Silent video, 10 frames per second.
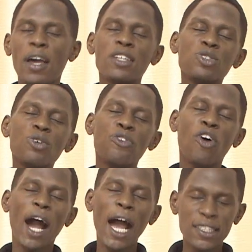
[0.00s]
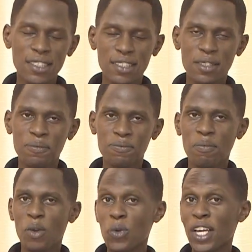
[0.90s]
And so for us,
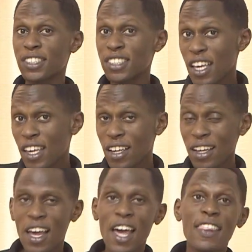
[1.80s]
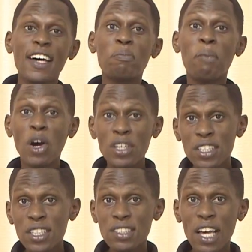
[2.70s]
we are saying that
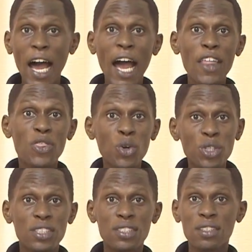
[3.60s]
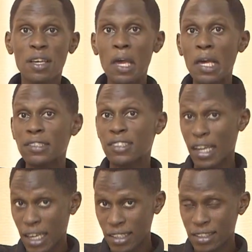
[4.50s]
boundaries are those
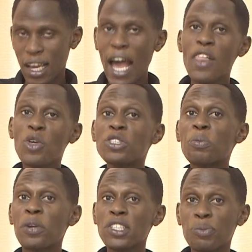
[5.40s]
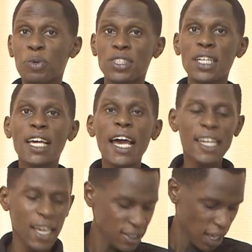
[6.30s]
standards, are those principles that
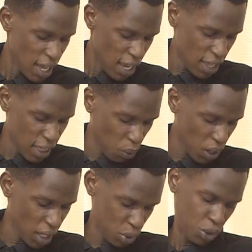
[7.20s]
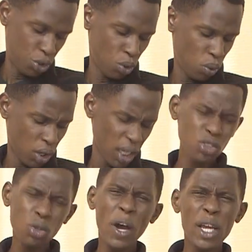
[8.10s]
guide us in the way that we should walk.
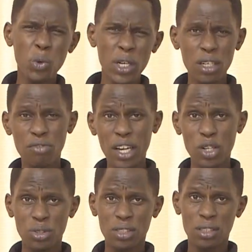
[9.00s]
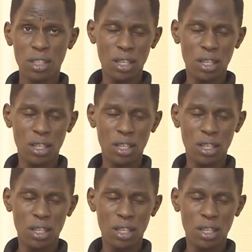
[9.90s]
And so why do we need values?